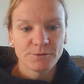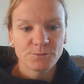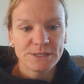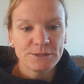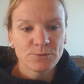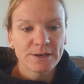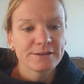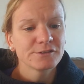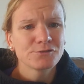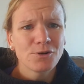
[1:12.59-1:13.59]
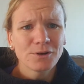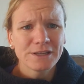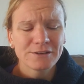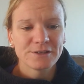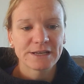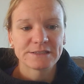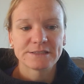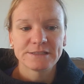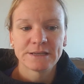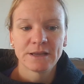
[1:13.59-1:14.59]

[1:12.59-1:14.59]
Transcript: 21 is strongly connected